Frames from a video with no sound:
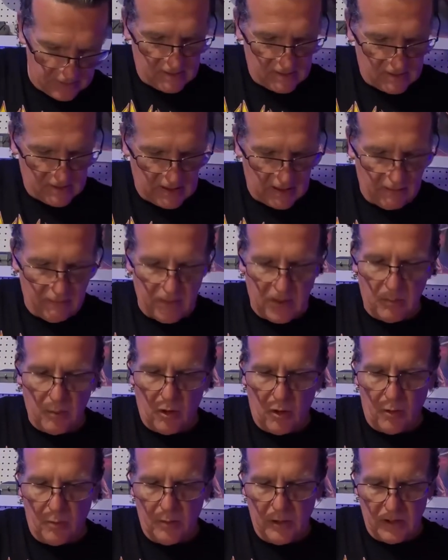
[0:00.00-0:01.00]
Save them
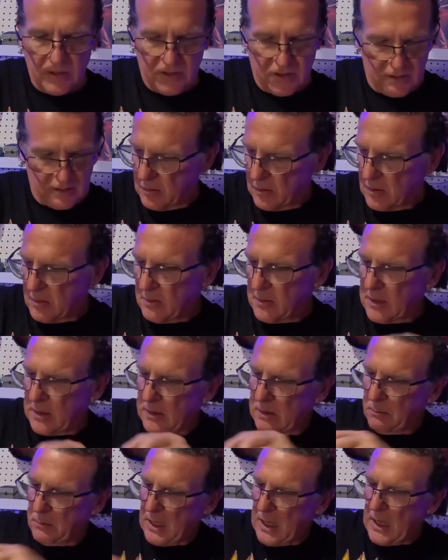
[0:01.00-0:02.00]
old bushings, put them
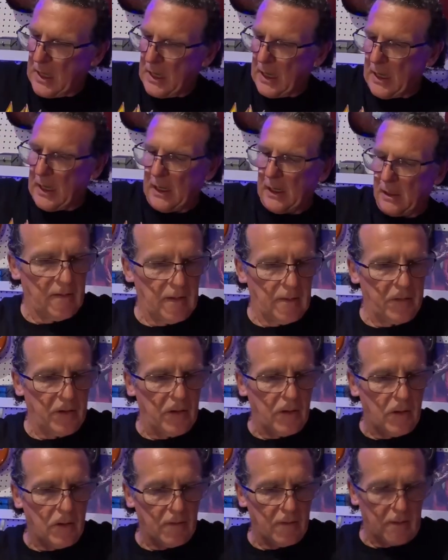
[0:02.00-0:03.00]
in the bag, flip
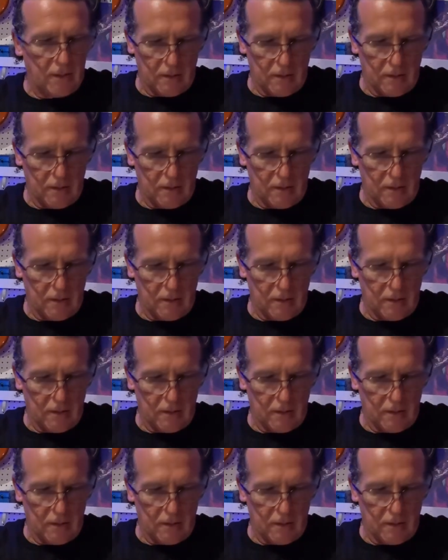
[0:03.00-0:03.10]
her over.